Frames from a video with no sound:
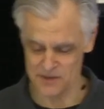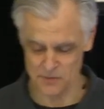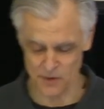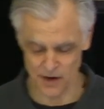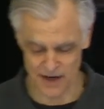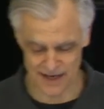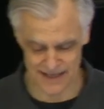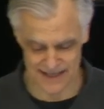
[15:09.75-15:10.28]

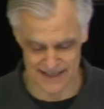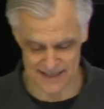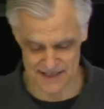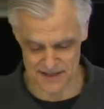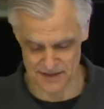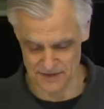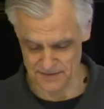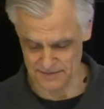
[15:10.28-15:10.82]
What can it
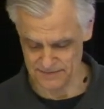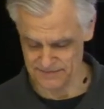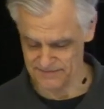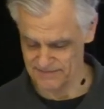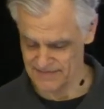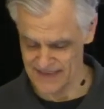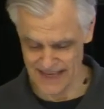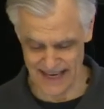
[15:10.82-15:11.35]
do?
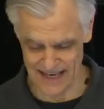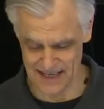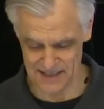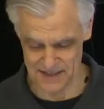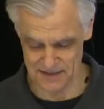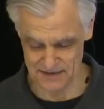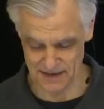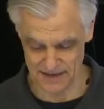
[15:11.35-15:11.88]
It can
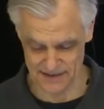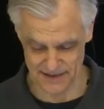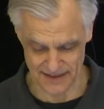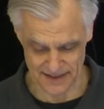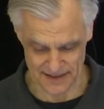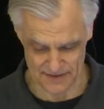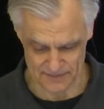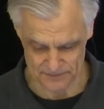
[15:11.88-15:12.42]
do
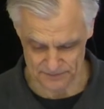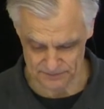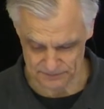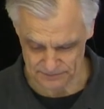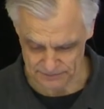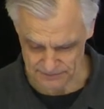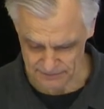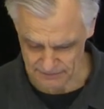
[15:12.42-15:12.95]
nothing.
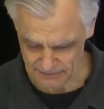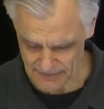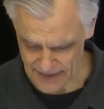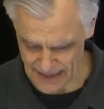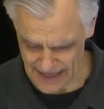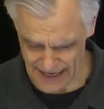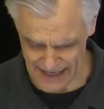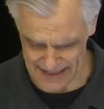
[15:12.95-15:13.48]

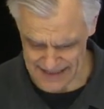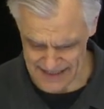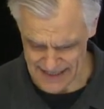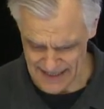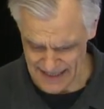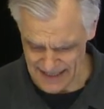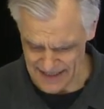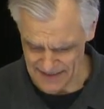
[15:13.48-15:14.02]
And
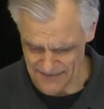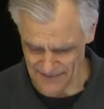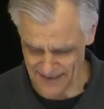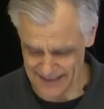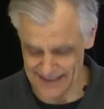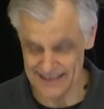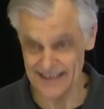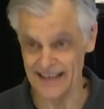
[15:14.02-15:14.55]
the
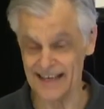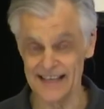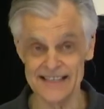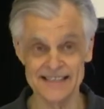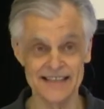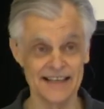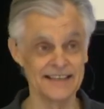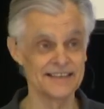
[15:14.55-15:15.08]
funny thing
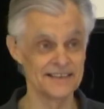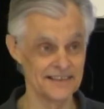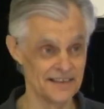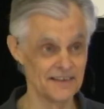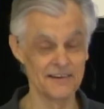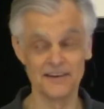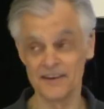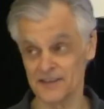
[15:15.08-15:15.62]
is that
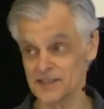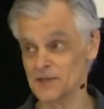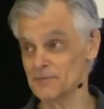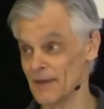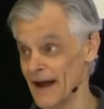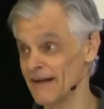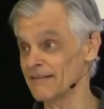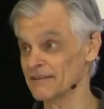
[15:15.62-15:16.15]
there are lots of
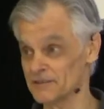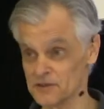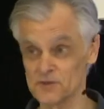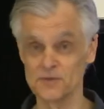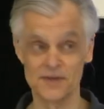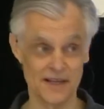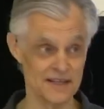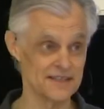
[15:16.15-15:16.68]
parallels
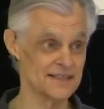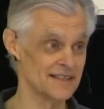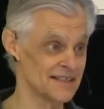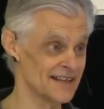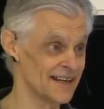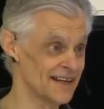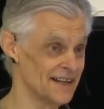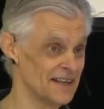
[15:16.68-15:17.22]
with us
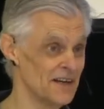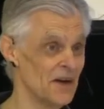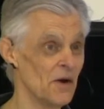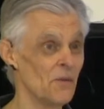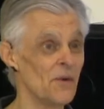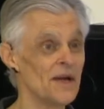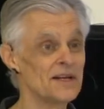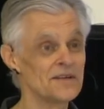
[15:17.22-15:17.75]
today.
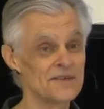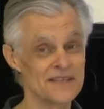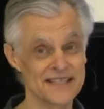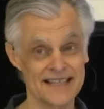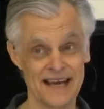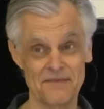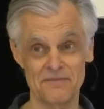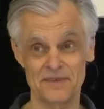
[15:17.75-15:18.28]
We do the
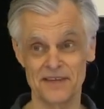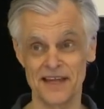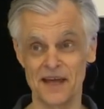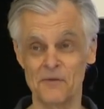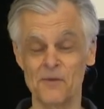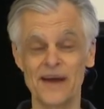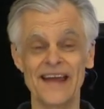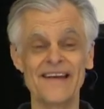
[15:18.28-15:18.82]
same
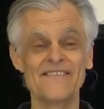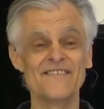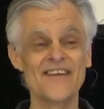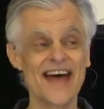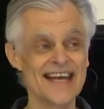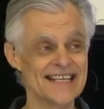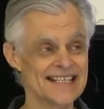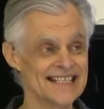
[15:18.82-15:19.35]
thing. We
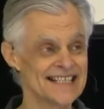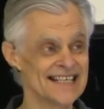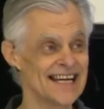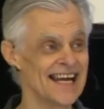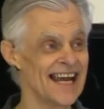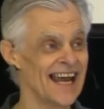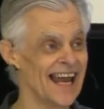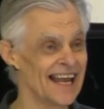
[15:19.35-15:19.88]
invest
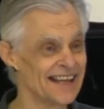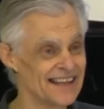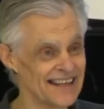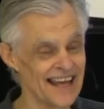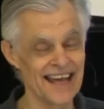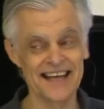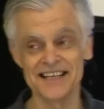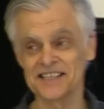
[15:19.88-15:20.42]
in
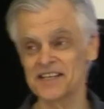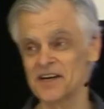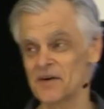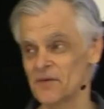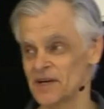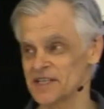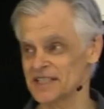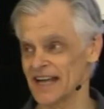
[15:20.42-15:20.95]
things
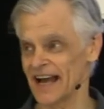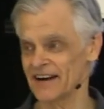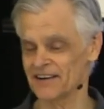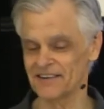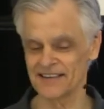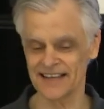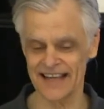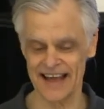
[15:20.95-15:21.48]
which
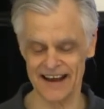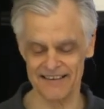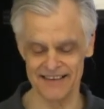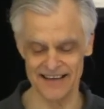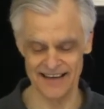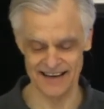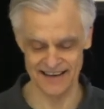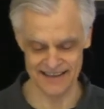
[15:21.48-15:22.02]
cannot
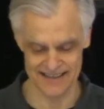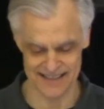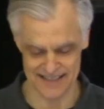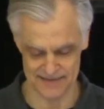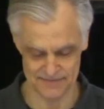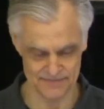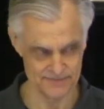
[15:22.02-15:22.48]
carry us.